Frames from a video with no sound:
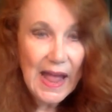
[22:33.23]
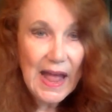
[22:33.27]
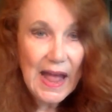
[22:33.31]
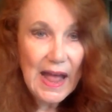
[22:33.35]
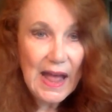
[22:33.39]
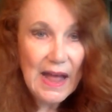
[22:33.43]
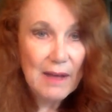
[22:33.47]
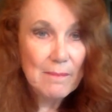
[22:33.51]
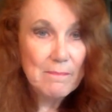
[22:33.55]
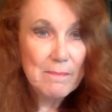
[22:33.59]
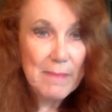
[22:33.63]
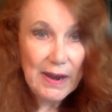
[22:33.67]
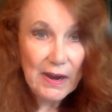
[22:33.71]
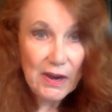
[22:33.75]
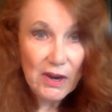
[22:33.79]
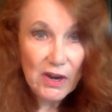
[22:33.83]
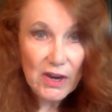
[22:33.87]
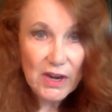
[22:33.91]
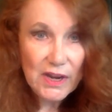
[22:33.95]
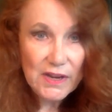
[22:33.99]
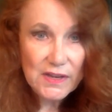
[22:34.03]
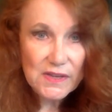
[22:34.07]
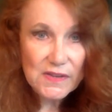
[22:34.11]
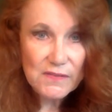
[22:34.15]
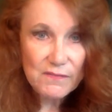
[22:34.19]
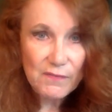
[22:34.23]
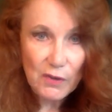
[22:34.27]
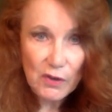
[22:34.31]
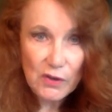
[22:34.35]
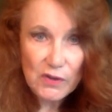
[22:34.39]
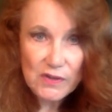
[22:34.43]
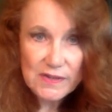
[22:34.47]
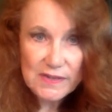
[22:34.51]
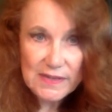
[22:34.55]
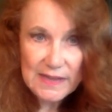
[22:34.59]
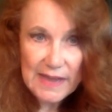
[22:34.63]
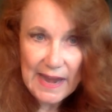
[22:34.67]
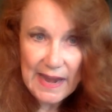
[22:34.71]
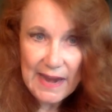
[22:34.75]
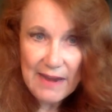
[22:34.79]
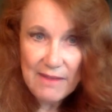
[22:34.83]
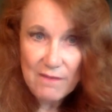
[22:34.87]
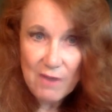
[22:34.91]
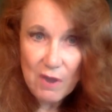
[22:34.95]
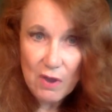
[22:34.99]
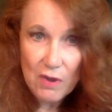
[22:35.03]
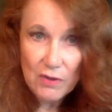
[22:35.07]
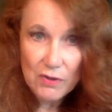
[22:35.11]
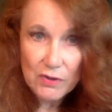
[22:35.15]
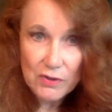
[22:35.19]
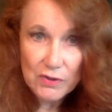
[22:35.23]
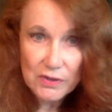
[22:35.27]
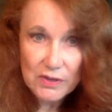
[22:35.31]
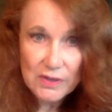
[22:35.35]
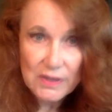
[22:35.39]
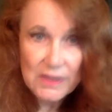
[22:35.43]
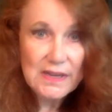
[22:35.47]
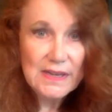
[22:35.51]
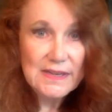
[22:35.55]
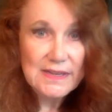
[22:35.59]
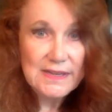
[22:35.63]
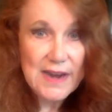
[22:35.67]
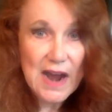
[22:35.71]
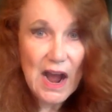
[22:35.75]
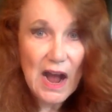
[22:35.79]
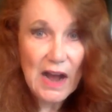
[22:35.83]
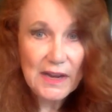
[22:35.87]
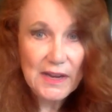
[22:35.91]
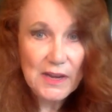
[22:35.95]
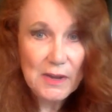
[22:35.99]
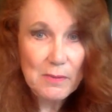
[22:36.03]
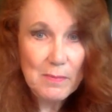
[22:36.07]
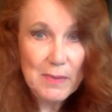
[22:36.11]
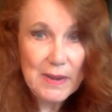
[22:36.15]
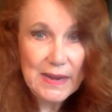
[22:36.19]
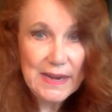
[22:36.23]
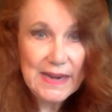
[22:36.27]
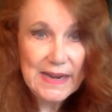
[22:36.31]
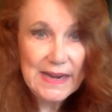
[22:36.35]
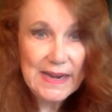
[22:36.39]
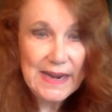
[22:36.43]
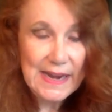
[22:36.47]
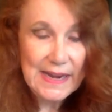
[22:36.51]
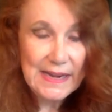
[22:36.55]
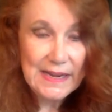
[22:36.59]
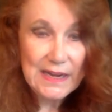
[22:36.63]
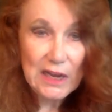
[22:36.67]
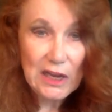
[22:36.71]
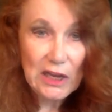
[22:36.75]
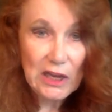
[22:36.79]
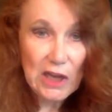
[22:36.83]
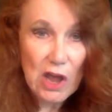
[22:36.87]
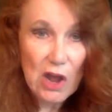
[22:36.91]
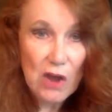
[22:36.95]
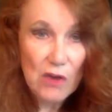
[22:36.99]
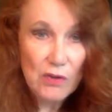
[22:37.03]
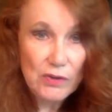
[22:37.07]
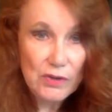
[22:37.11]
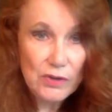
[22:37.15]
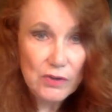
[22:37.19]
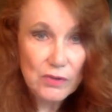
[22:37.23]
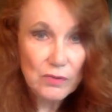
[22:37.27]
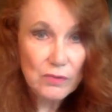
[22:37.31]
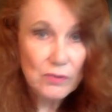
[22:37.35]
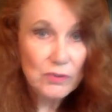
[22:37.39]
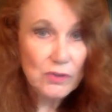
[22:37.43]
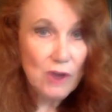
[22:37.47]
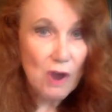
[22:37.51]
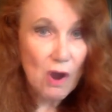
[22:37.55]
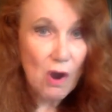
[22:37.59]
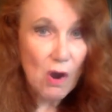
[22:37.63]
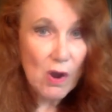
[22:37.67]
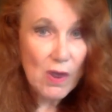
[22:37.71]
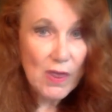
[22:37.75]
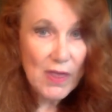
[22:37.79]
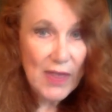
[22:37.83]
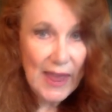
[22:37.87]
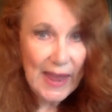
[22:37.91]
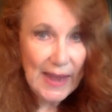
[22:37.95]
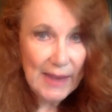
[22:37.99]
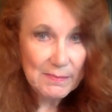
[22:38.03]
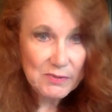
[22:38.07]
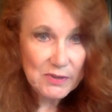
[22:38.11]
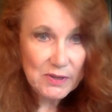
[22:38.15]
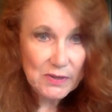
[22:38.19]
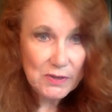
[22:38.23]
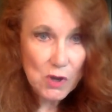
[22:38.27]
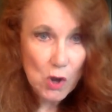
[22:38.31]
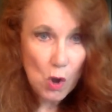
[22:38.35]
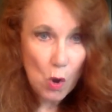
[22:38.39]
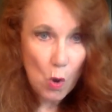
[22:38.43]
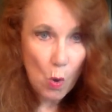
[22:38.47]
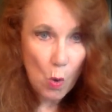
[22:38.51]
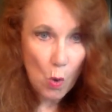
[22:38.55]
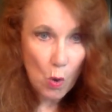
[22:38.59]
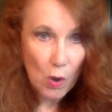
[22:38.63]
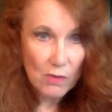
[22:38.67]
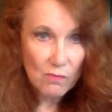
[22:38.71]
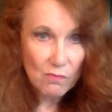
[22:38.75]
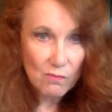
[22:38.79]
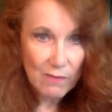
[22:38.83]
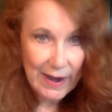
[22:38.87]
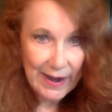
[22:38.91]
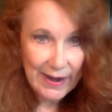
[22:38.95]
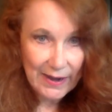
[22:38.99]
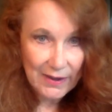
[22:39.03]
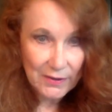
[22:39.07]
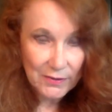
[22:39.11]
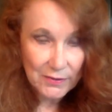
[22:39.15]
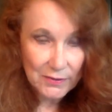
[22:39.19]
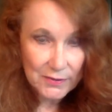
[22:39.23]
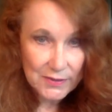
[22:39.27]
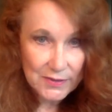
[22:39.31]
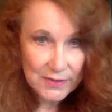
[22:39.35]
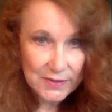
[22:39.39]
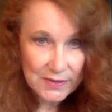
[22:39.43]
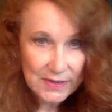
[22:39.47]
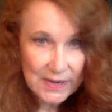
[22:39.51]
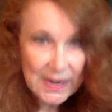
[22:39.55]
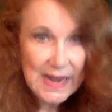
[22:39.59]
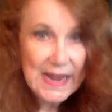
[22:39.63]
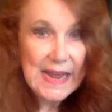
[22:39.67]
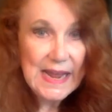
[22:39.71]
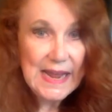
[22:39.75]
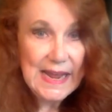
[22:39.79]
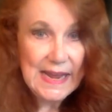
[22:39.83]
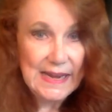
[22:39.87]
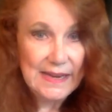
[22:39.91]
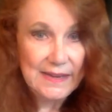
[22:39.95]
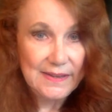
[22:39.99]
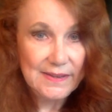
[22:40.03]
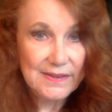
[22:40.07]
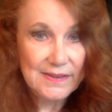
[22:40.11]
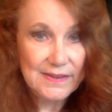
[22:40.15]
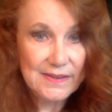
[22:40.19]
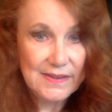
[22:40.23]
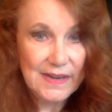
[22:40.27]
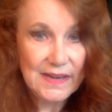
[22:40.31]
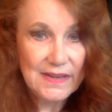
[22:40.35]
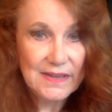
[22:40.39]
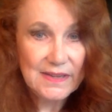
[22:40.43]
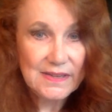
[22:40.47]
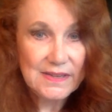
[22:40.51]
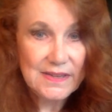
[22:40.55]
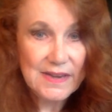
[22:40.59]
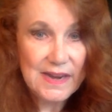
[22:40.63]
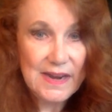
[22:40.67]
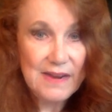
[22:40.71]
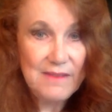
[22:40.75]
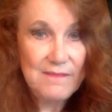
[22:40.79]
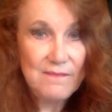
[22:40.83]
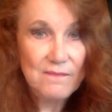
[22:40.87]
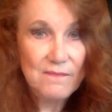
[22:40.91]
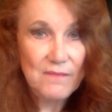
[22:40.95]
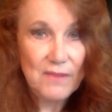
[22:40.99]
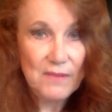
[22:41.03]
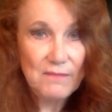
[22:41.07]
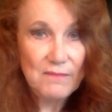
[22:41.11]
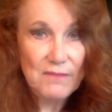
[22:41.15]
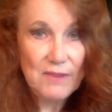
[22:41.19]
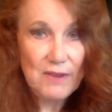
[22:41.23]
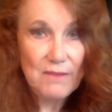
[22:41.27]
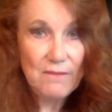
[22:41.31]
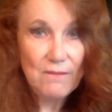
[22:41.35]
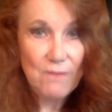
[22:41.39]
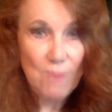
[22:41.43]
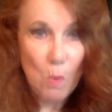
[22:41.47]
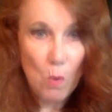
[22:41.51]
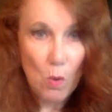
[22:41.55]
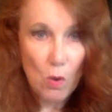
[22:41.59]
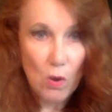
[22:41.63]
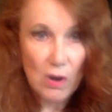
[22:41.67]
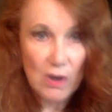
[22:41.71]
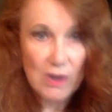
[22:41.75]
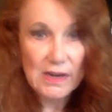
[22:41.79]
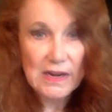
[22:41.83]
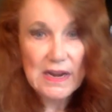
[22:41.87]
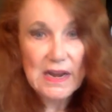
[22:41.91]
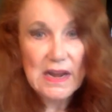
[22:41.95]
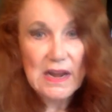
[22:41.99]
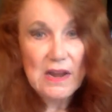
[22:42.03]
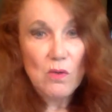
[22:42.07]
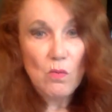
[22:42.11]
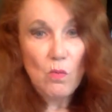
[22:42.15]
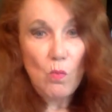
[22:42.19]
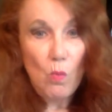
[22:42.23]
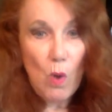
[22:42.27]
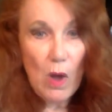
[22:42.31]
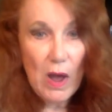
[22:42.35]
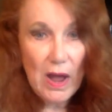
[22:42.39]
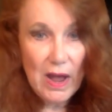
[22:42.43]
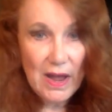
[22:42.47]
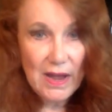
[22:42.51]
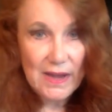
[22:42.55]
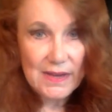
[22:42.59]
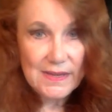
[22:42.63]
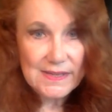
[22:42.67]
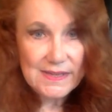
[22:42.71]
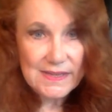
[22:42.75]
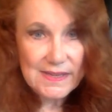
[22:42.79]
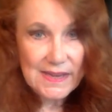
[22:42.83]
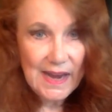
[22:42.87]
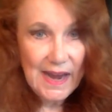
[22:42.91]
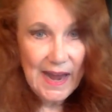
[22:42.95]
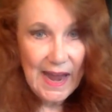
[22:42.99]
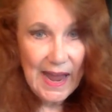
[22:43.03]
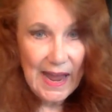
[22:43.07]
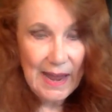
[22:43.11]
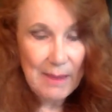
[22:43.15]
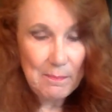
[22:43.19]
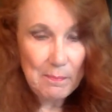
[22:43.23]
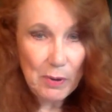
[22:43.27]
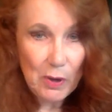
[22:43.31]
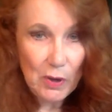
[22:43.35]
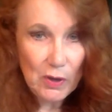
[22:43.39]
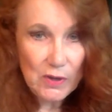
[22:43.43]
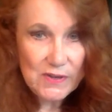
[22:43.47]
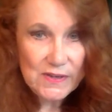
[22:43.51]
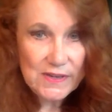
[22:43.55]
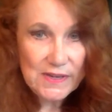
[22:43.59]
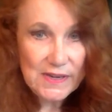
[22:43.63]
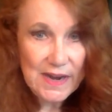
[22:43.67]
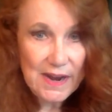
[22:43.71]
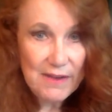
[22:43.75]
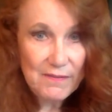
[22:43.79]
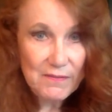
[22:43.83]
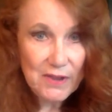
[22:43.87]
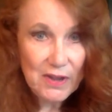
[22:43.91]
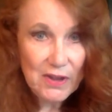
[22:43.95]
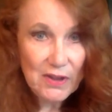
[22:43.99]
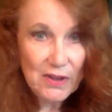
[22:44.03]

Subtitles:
America's first slave owner, documented in colonial Northampton court records in 1654, was a person of